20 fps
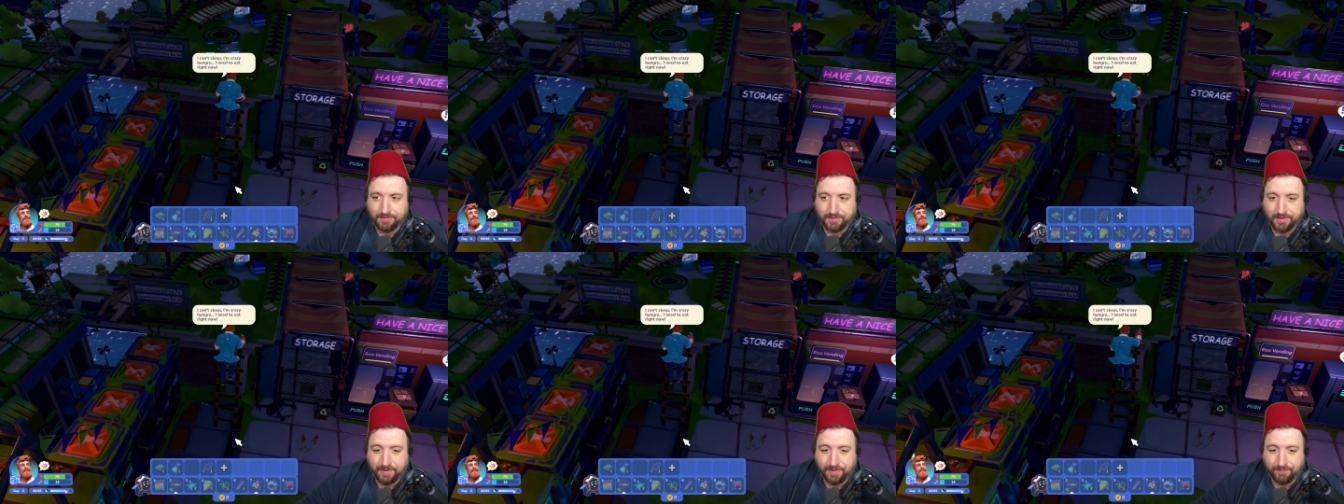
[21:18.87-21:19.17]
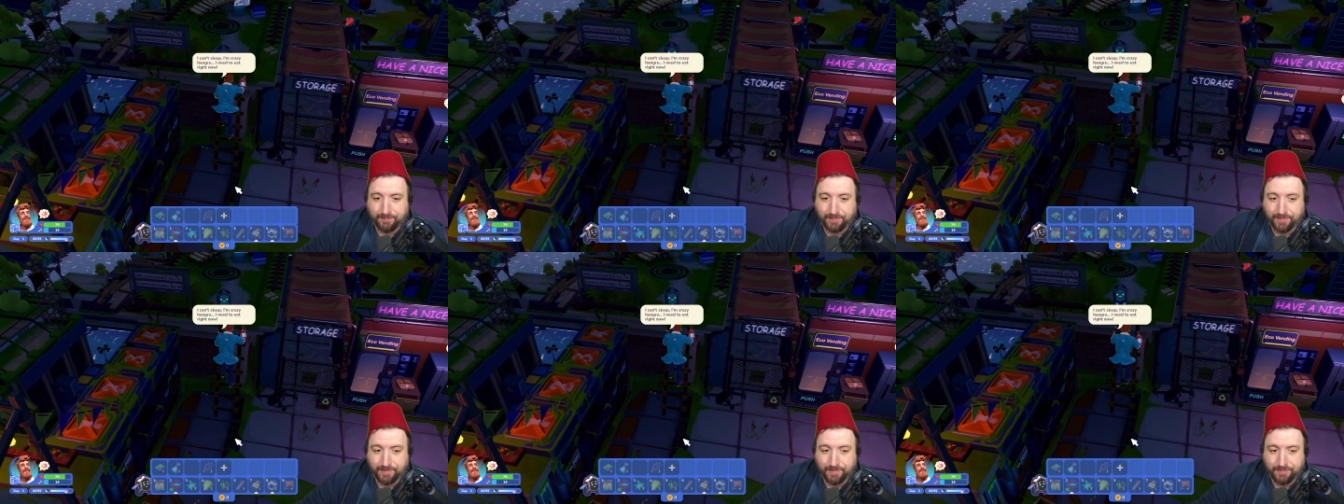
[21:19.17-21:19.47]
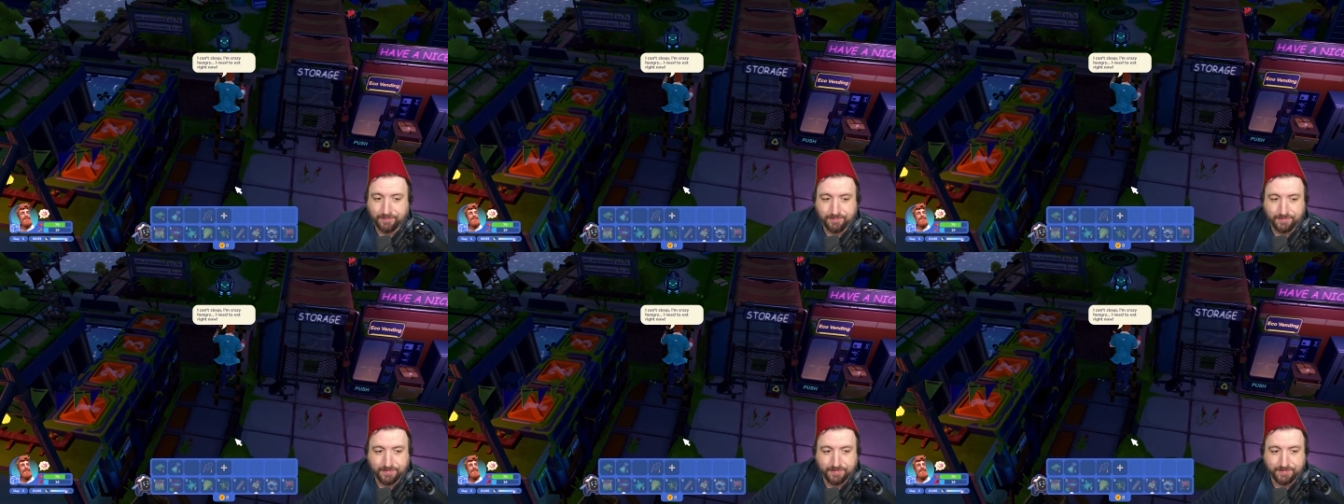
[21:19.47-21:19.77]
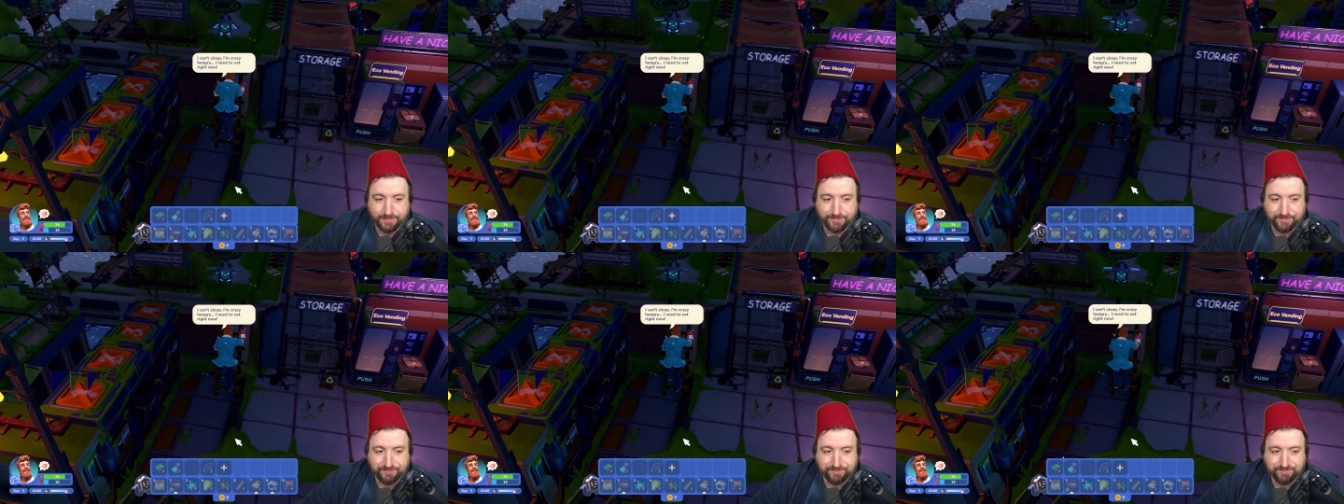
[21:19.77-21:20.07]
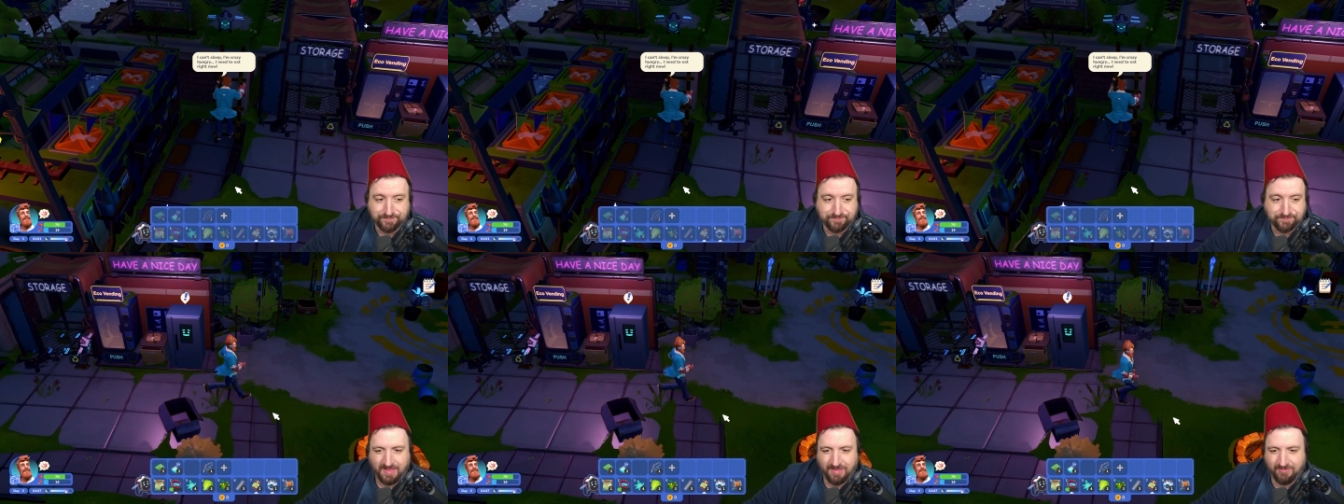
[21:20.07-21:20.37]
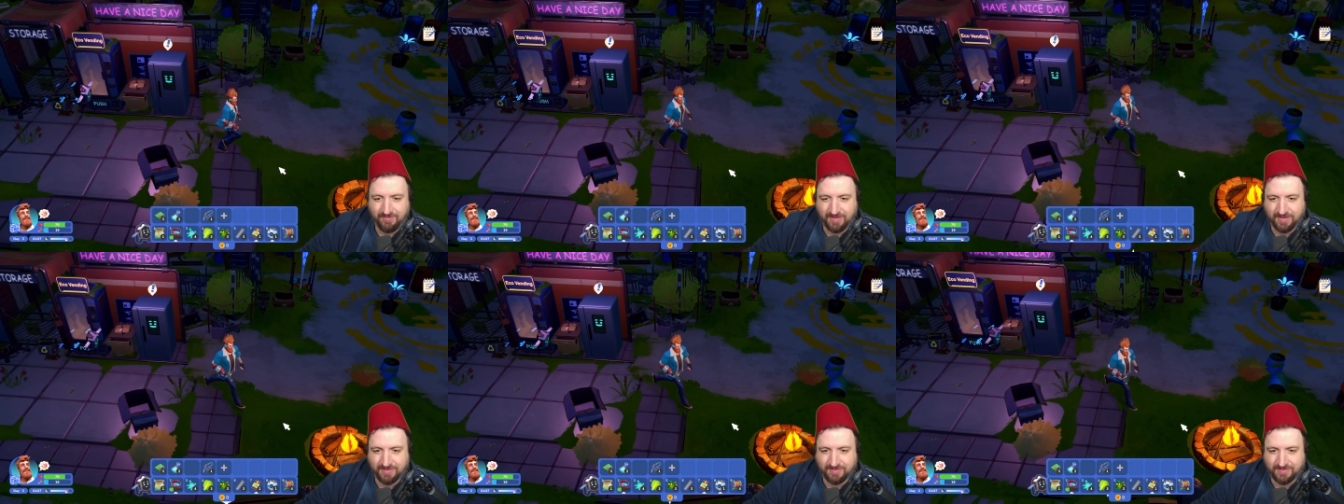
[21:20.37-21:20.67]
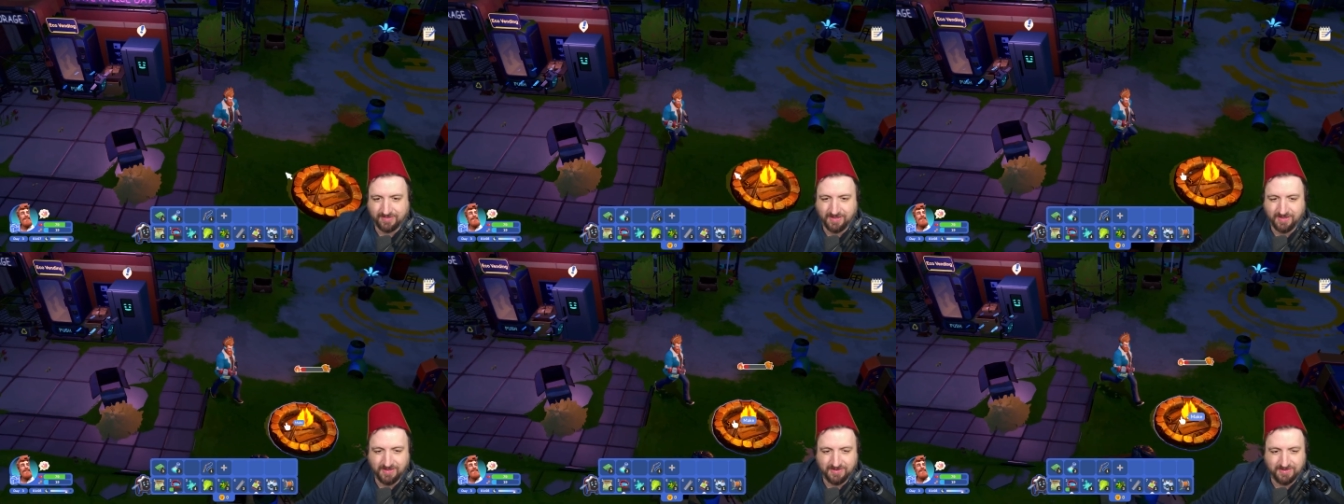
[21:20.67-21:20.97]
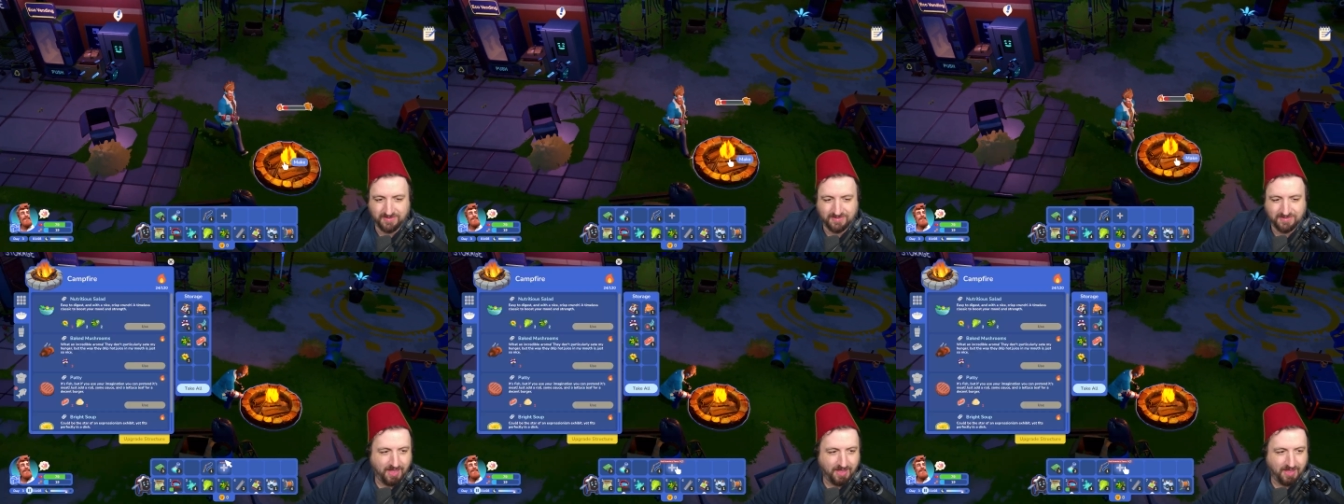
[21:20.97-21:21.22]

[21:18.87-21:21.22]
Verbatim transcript: Okay, well, everything is good.